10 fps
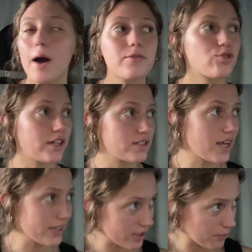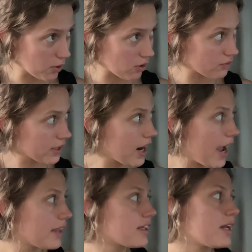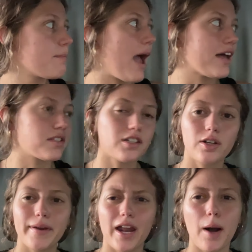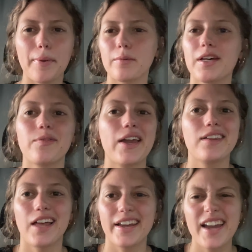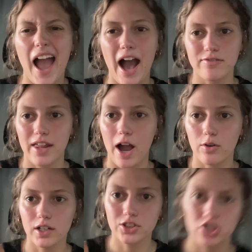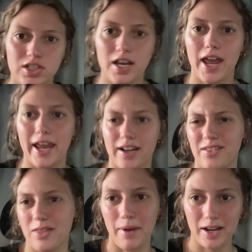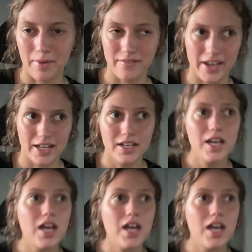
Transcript: So I decided to pull over and let it pass a little bit. I'll probably wait like half an hour, just hang out in the back of my van,